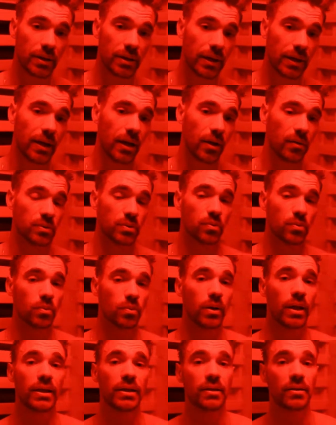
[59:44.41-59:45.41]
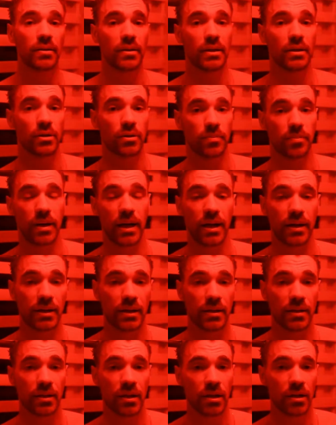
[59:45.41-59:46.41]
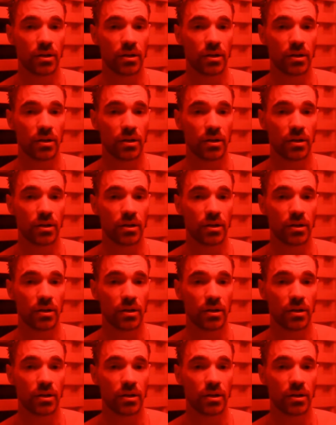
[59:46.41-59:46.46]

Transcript: again helps regulate your body.